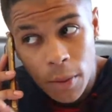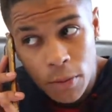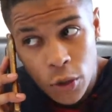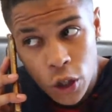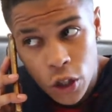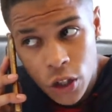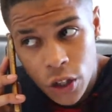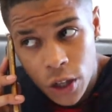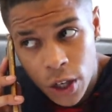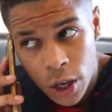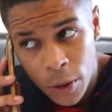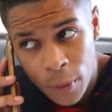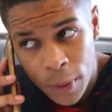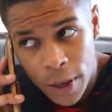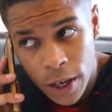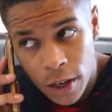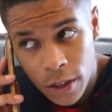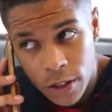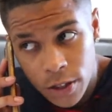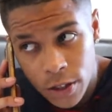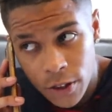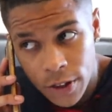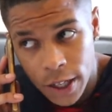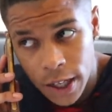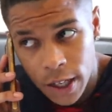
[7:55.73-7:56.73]
I'm just in the
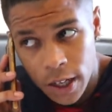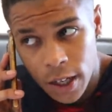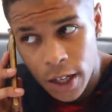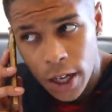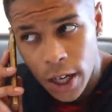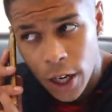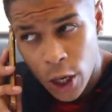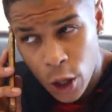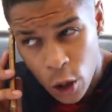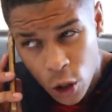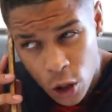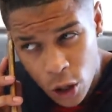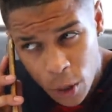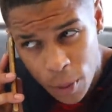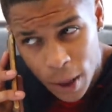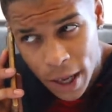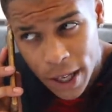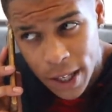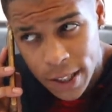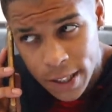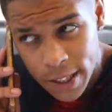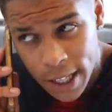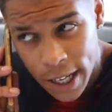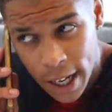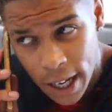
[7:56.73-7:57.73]
middle of something. Can I call you
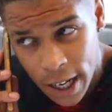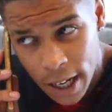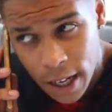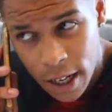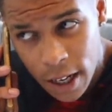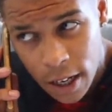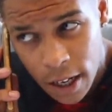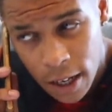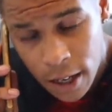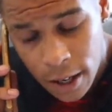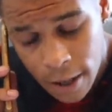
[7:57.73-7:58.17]
back in a sec?